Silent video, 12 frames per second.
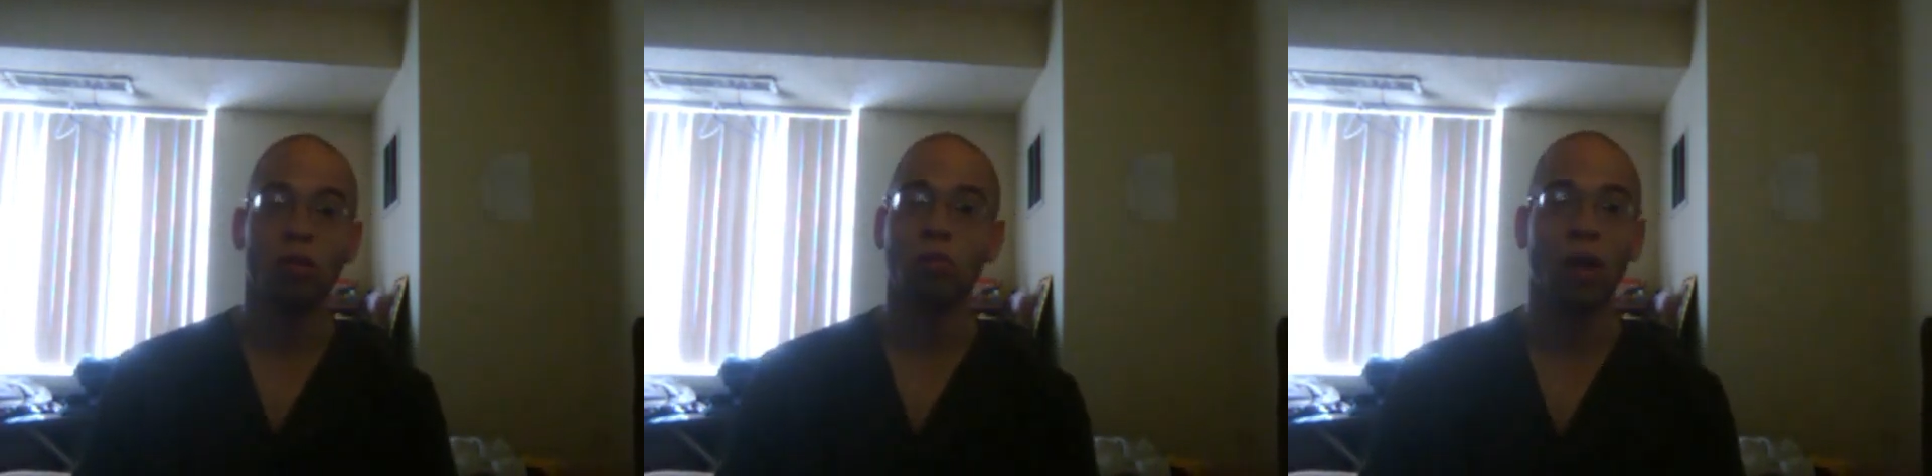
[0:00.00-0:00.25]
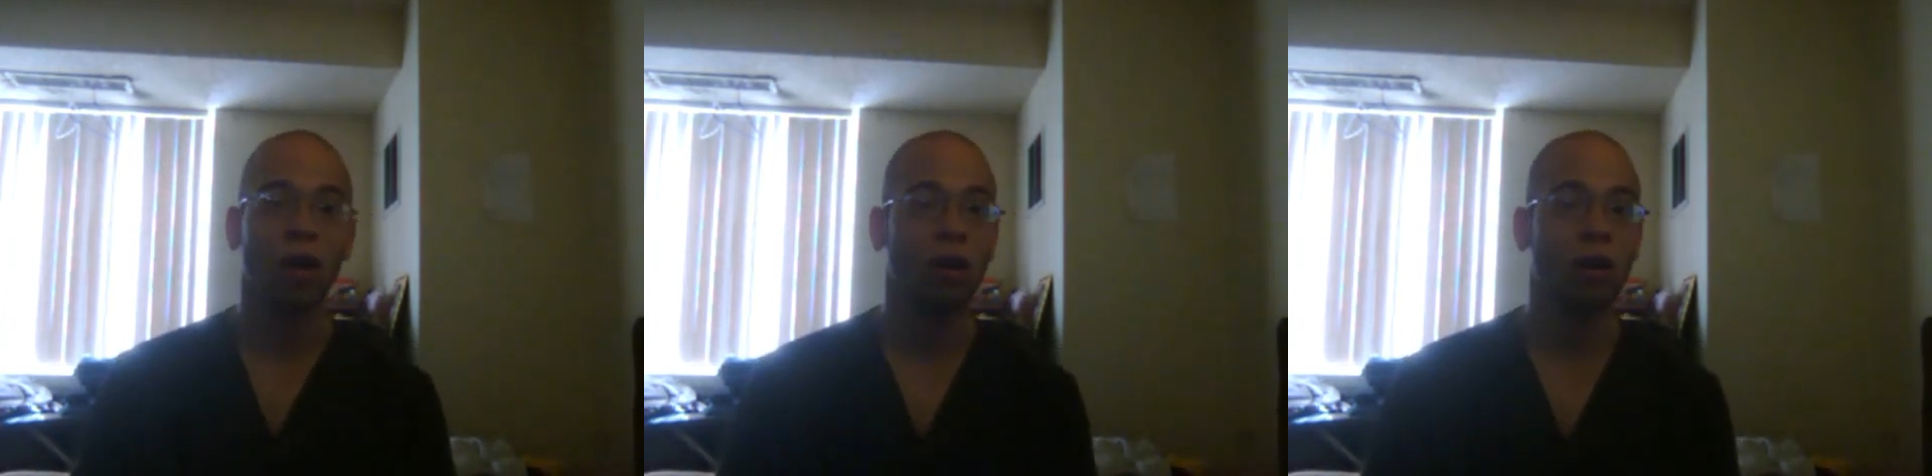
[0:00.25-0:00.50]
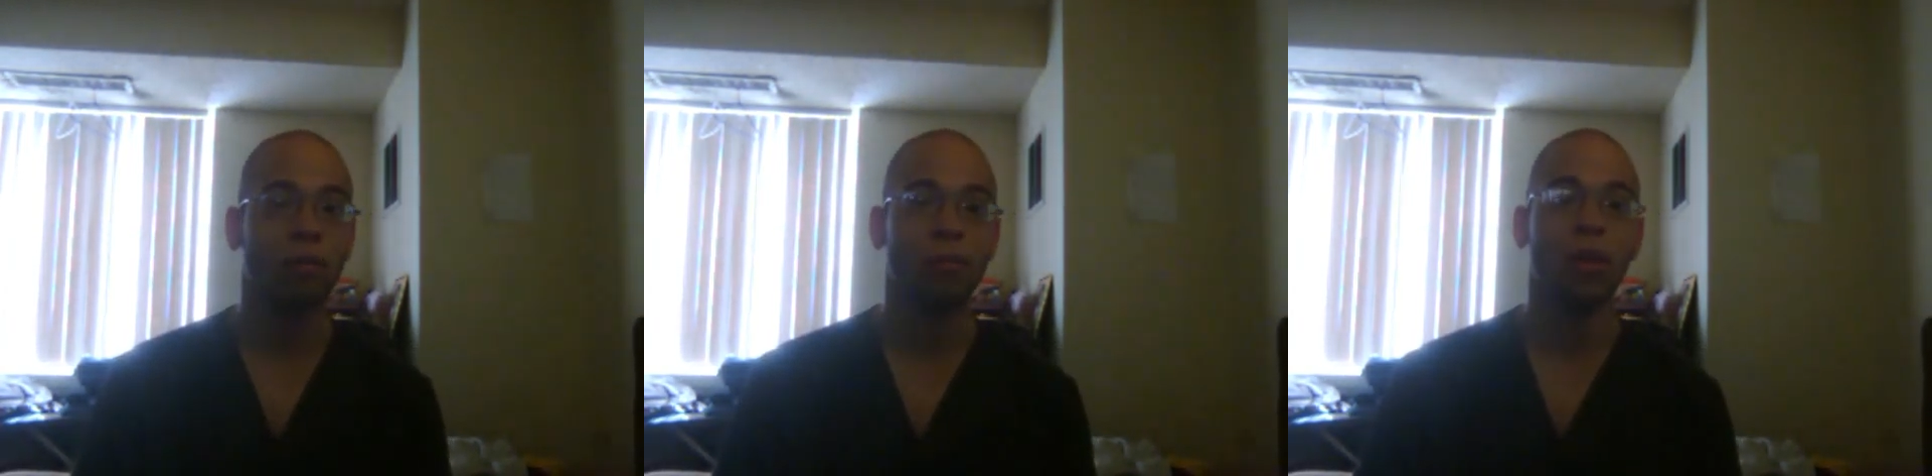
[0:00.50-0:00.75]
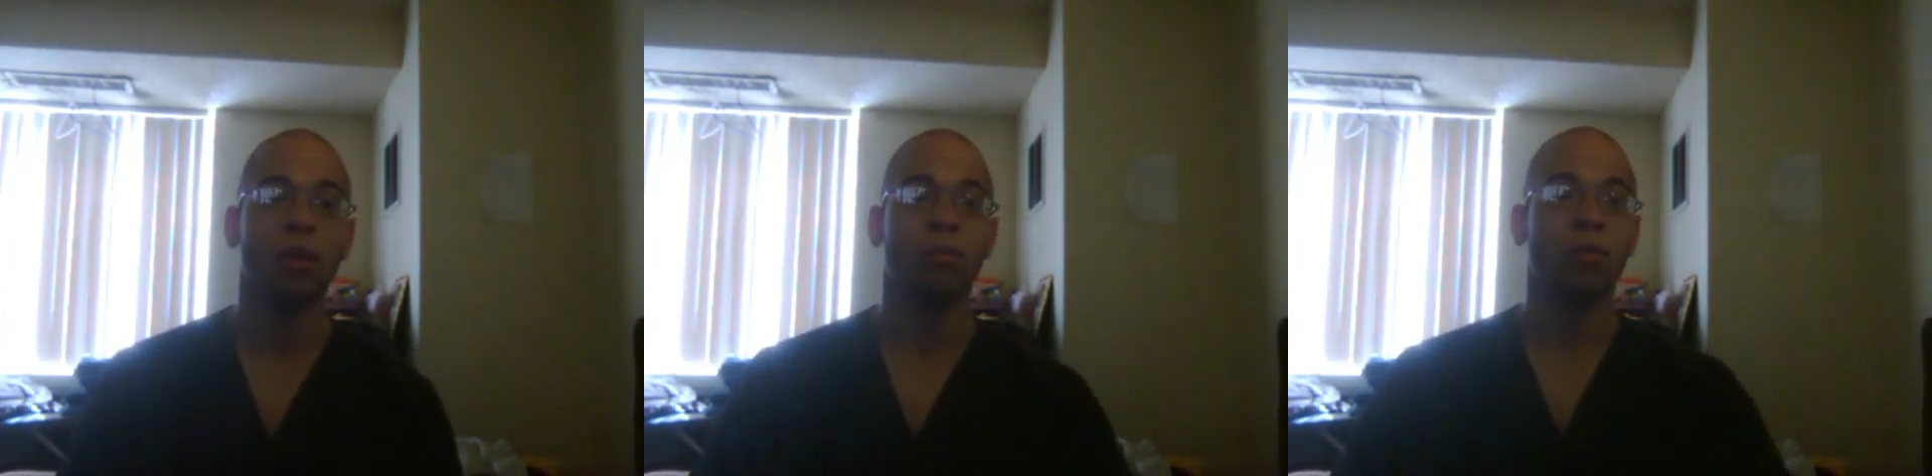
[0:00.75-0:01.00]
this route or
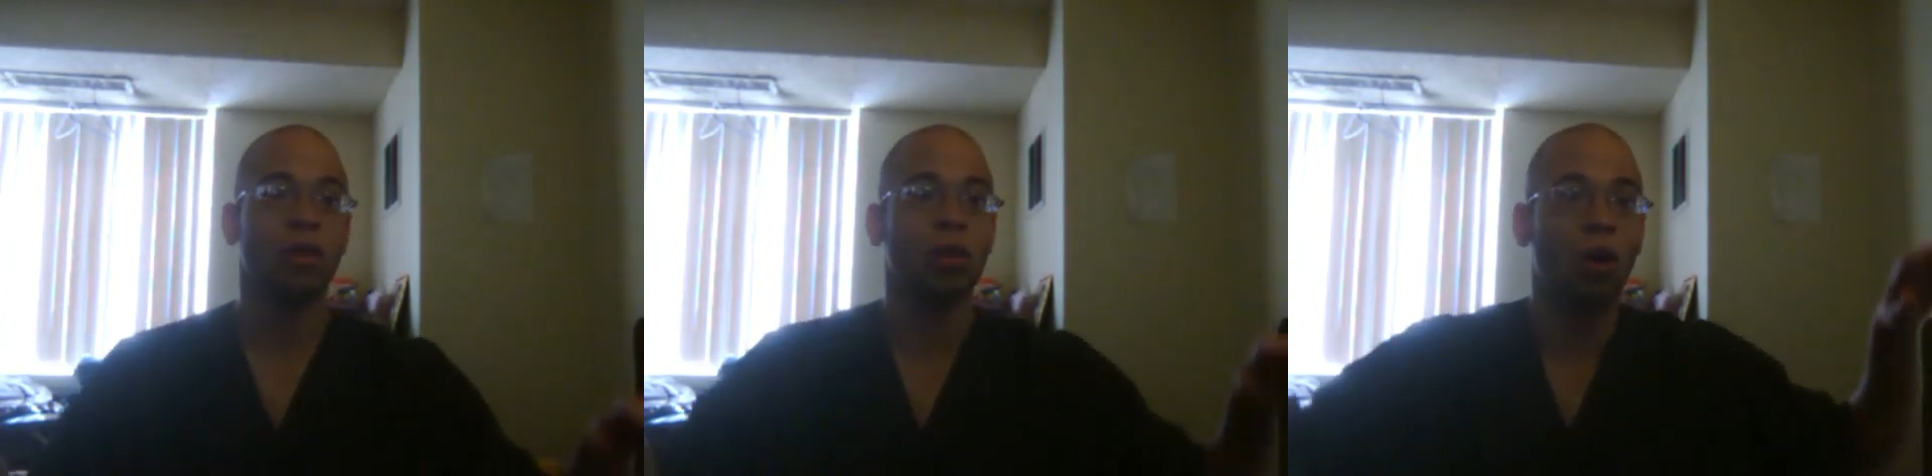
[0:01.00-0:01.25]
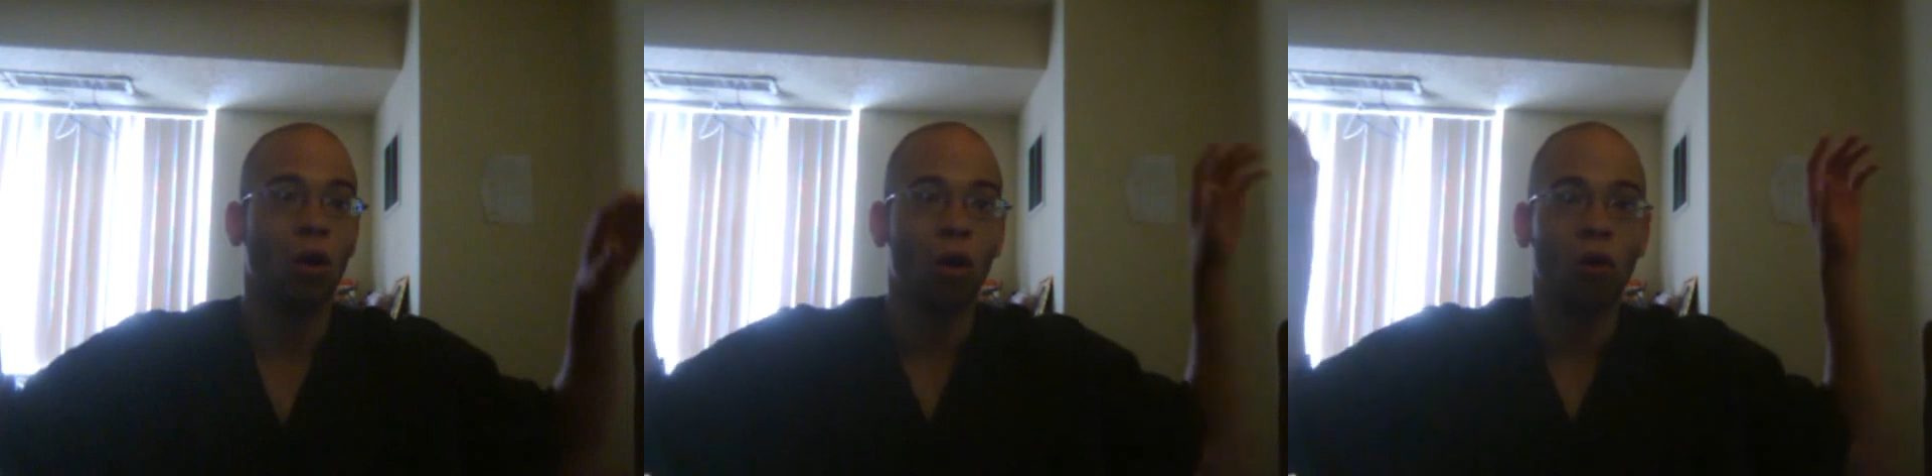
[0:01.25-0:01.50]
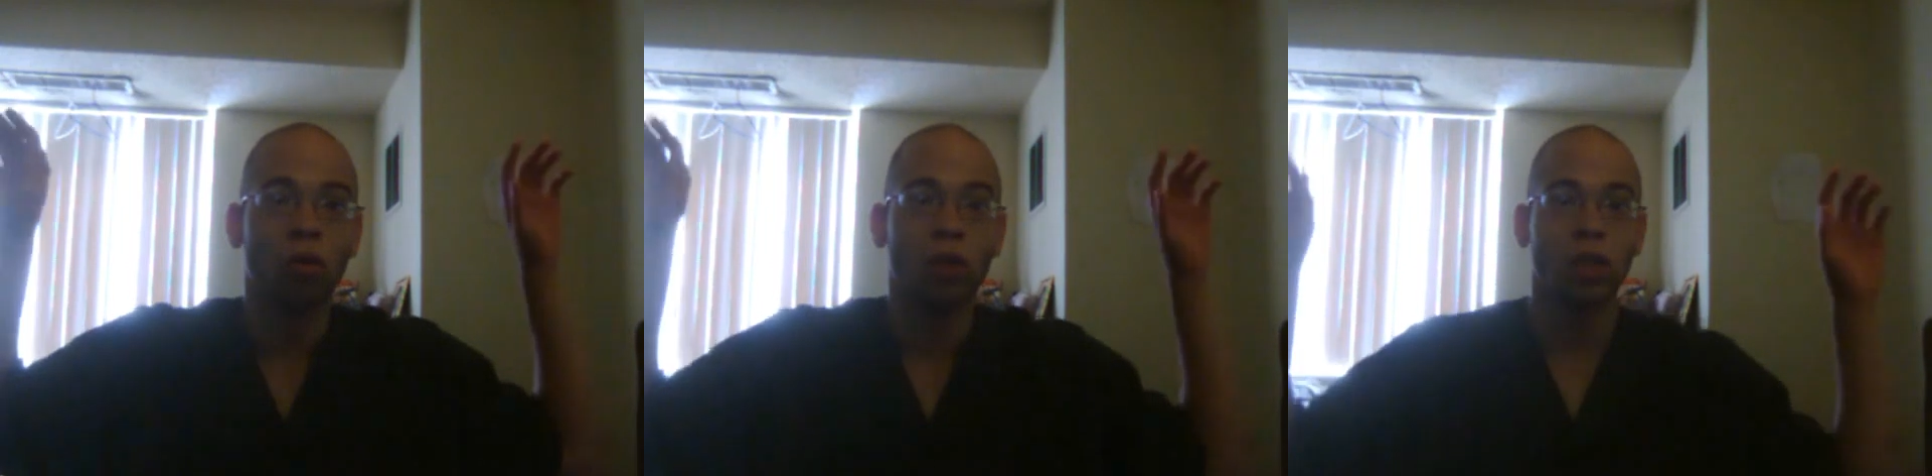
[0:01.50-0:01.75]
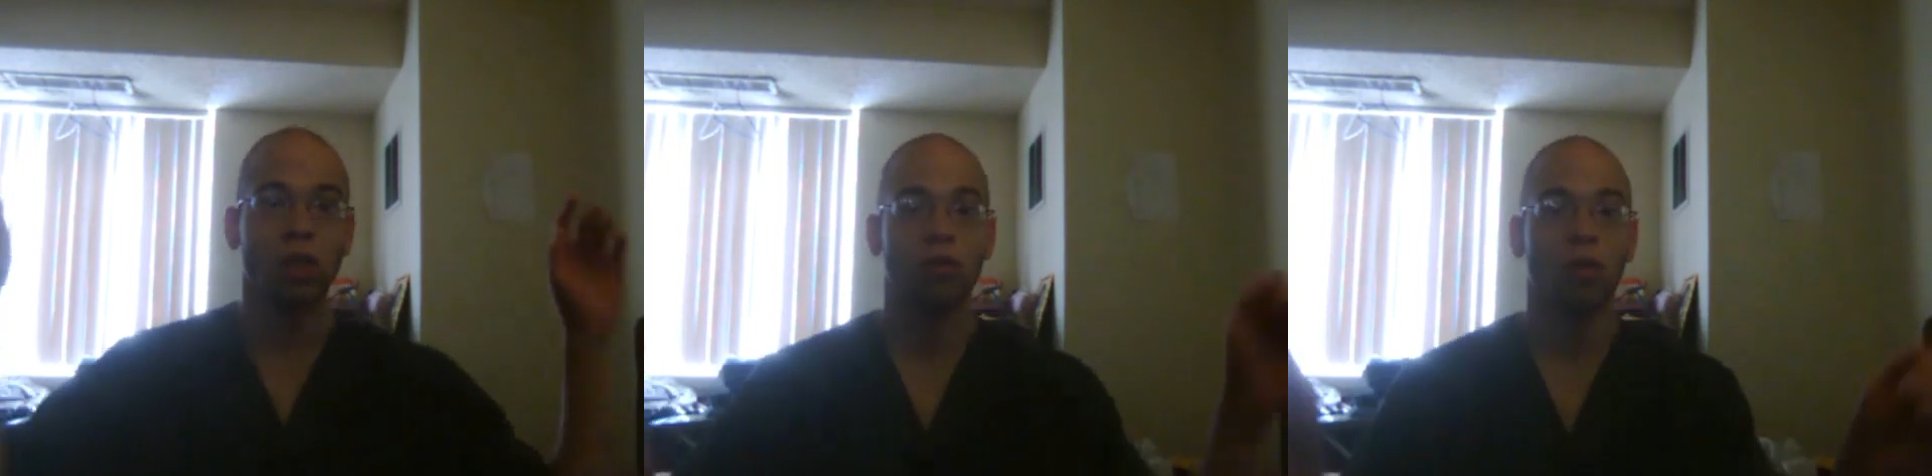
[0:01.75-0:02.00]
made him get all
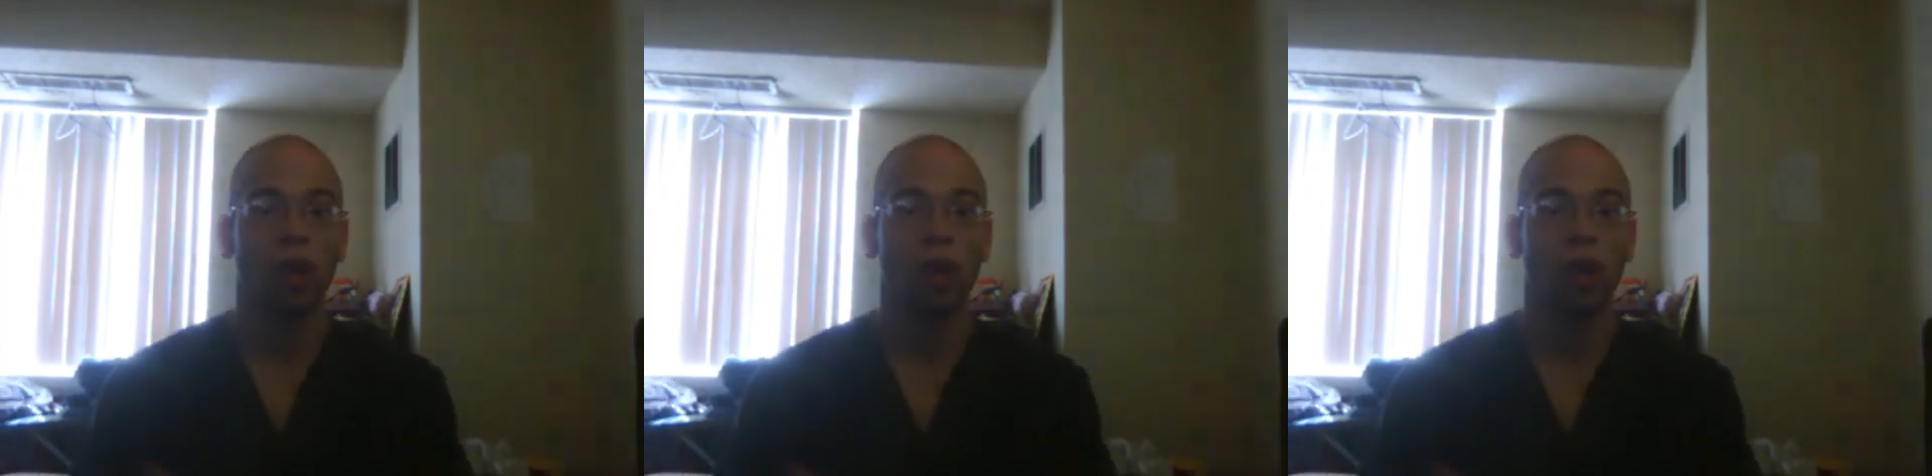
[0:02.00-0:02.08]
this